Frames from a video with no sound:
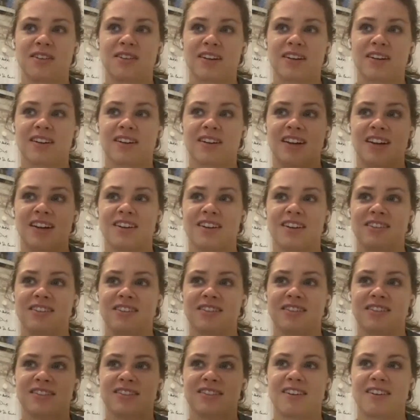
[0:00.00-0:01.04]
They're kind of
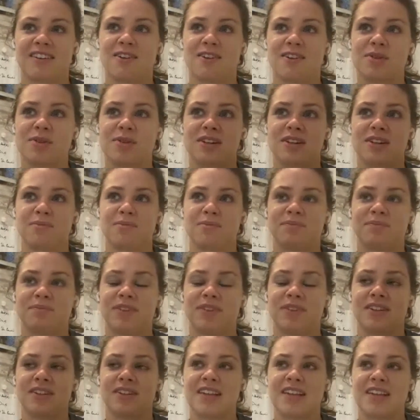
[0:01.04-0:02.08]
they're almost
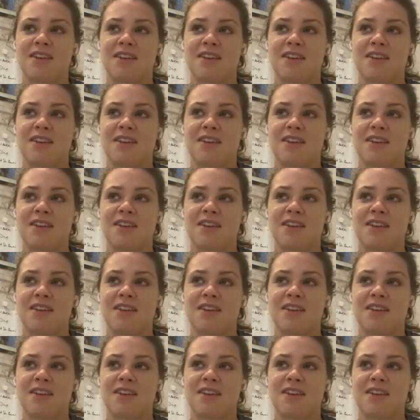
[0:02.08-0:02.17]
your